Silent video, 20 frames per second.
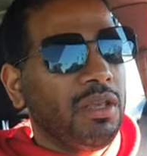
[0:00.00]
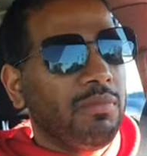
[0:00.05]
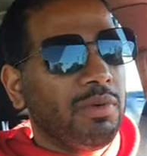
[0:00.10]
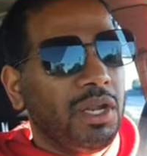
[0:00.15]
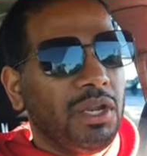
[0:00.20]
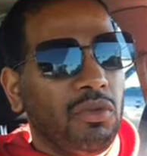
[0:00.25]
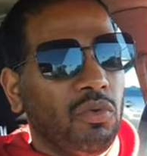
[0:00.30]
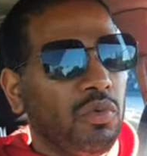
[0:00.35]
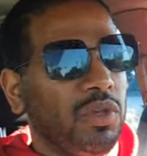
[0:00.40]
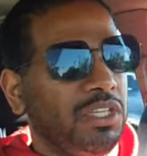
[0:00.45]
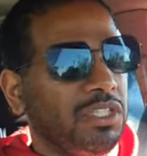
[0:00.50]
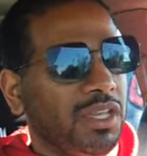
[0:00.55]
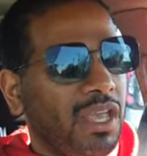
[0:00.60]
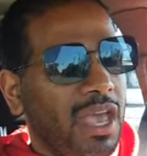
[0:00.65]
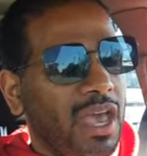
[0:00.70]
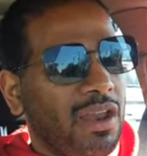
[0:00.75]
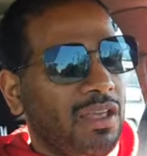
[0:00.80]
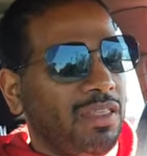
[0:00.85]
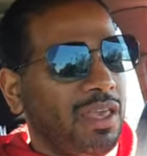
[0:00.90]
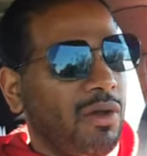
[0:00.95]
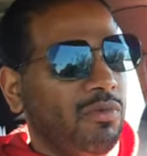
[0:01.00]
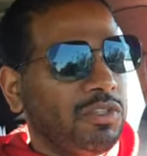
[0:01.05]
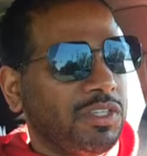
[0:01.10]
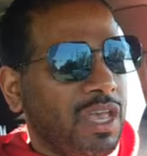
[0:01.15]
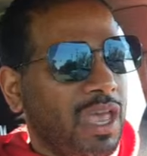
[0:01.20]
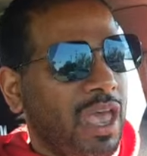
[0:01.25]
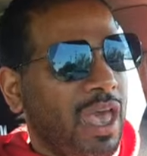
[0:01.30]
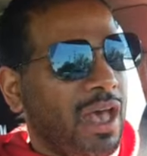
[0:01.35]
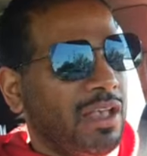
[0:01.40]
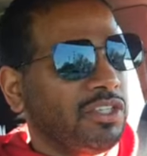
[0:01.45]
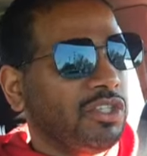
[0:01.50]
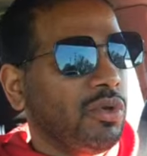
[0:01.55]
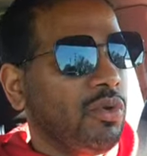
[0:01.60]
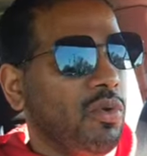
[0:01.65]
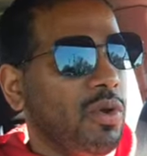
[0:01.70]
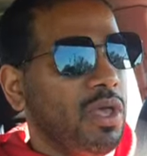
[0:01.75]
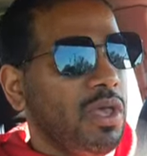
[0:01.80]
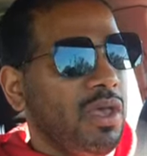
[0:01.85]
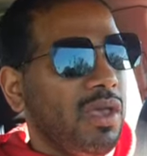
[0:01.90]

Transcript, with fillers: but in Louisiana that was a hassle